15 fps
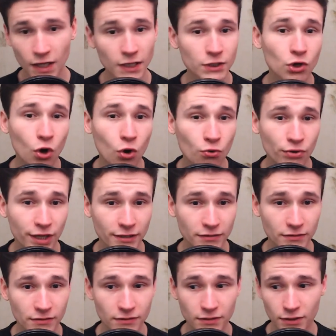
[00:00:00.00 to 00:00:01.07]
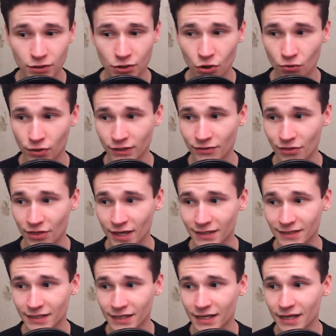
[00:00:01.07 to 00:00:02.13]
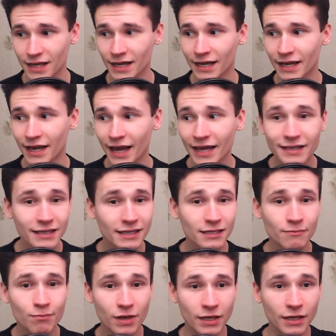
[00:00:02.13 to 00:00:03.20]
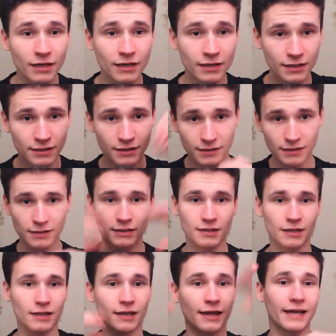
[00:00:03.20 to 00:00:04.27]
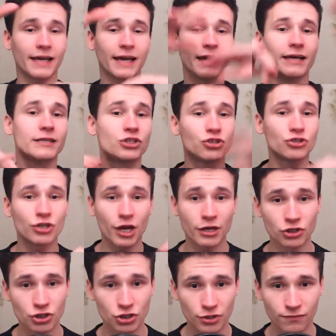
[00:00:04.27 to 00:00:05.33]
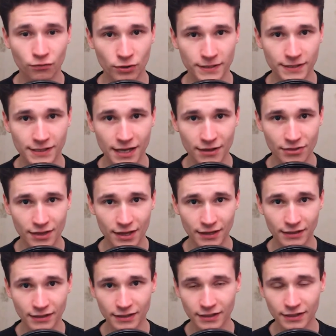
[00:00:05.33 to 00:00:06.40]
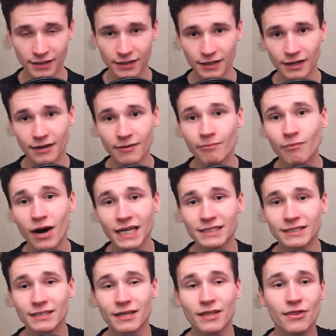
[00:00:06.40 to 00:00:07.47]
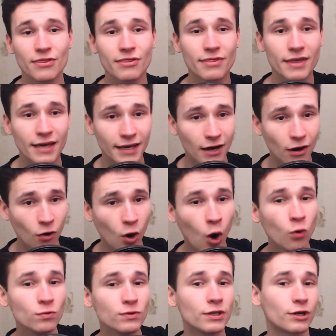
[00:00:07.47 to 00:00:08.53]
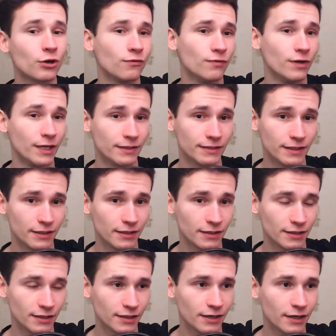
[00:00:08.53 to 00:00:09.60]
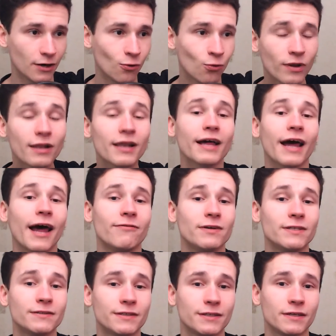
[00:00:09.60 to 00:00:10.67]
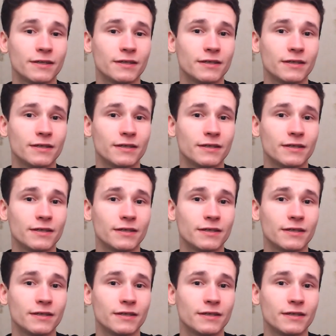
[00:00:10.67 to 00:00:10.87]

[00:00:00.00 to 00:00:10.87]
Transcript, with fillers: token token that cannot be like exchanged for something but the owner of it will have it